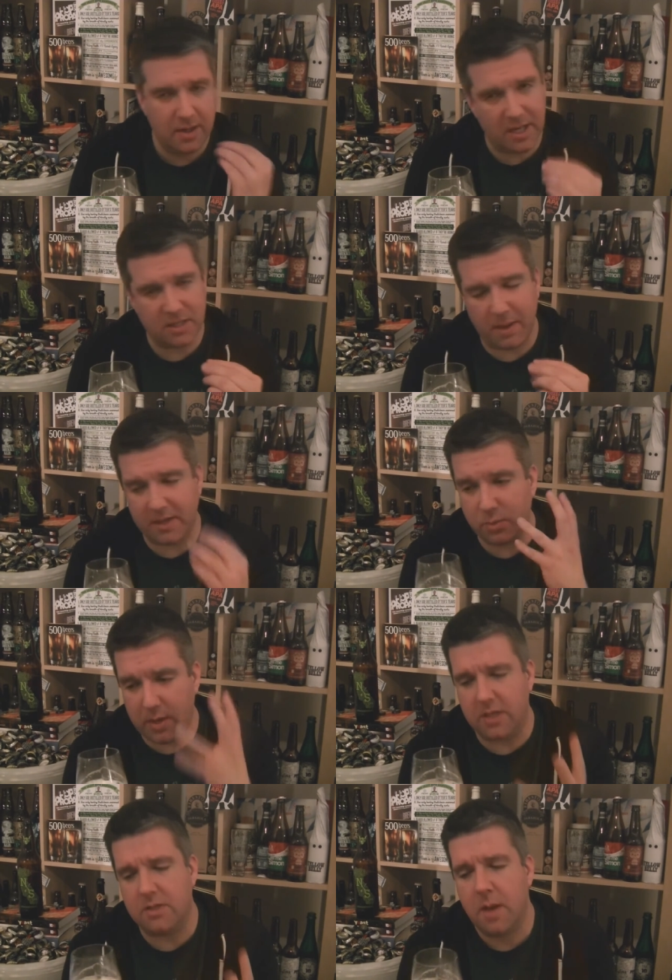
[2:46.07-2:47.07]
Nice amount of
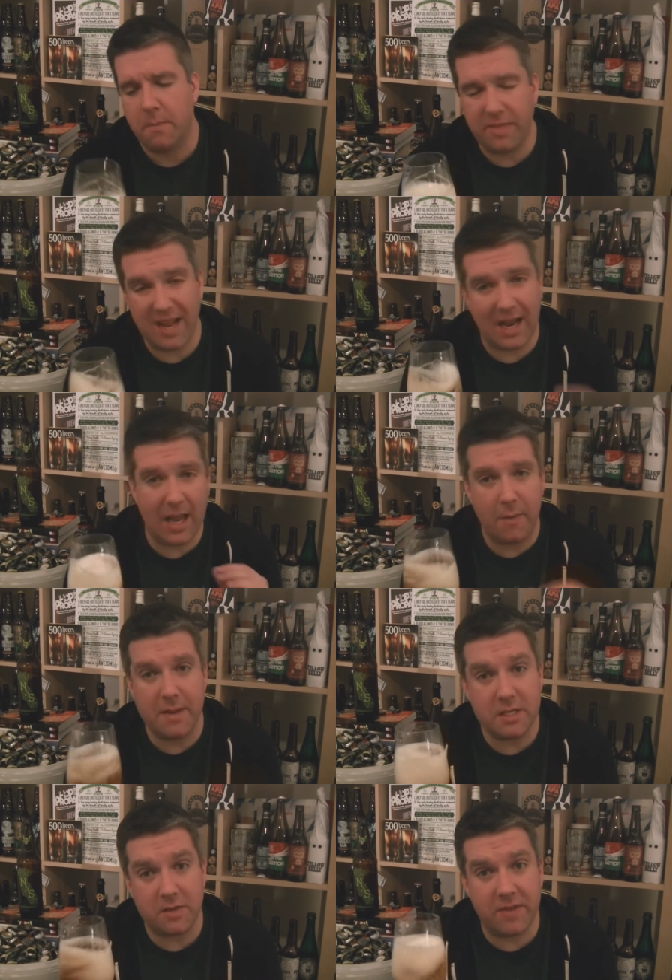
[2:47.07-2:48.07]
sweetness, but then a little
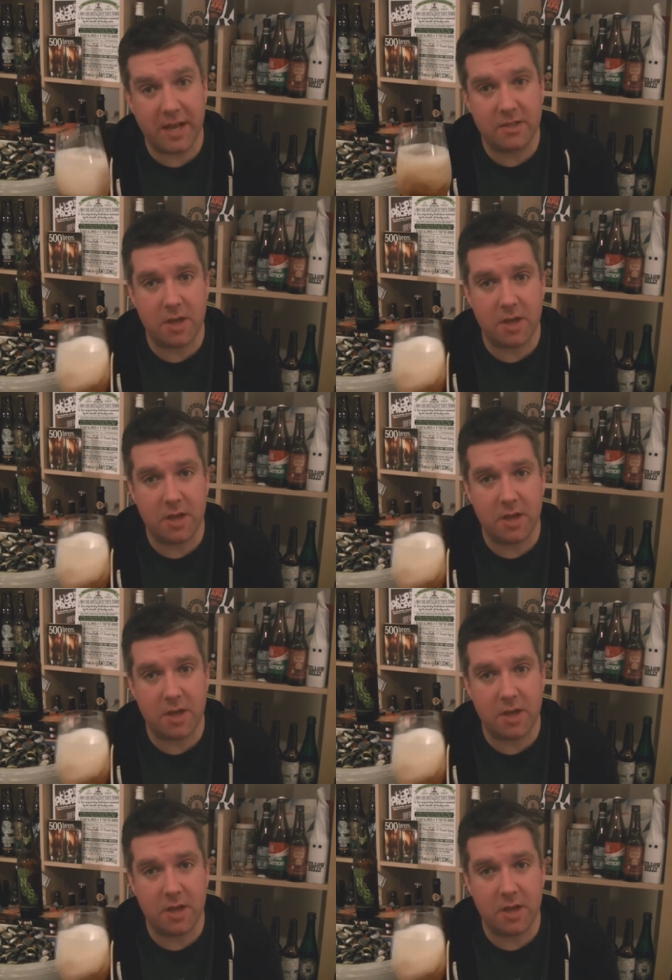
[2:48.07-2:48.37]
bit of something else